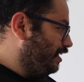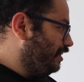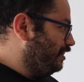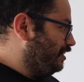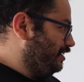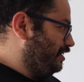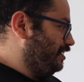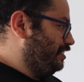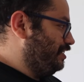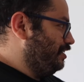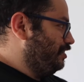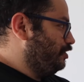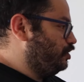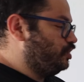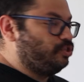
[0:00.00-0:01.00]
this is
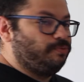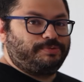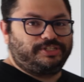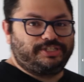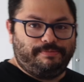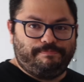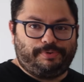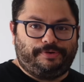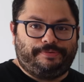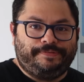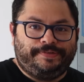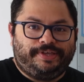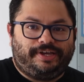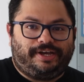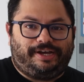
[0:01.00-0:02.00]
super simple.
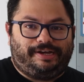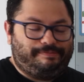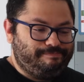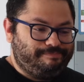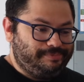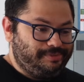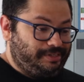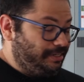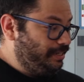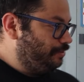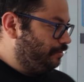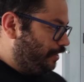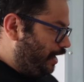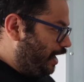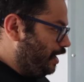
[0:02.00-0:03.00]

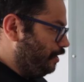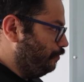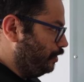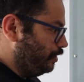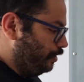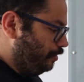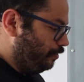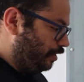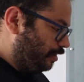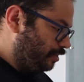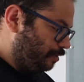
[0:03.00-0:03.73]
Literally anyone can do it.